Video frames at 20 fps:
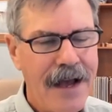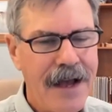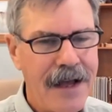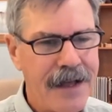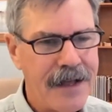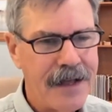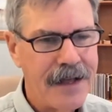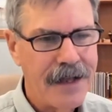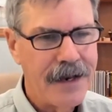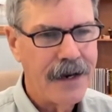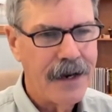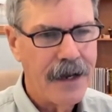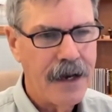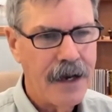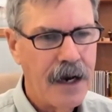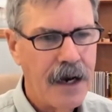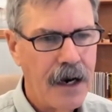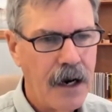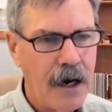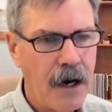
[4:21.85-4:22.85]
and
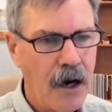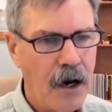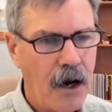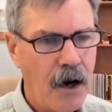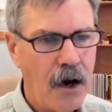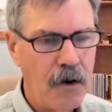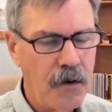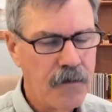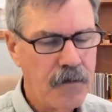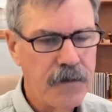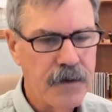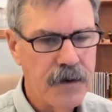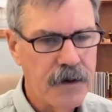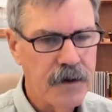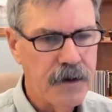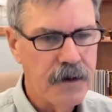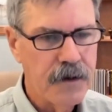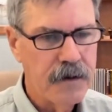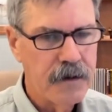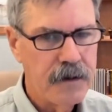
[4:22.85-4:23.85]

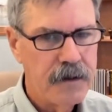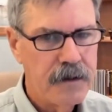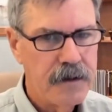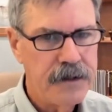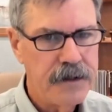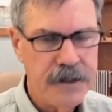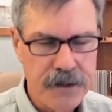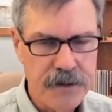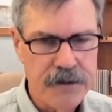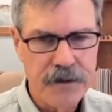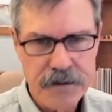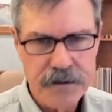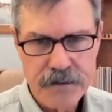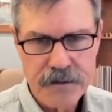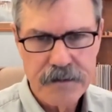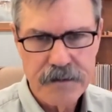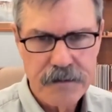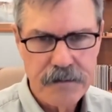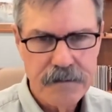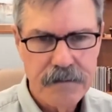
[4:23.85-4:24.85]
over
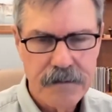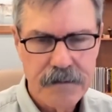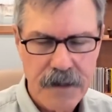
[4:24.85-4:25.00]
years,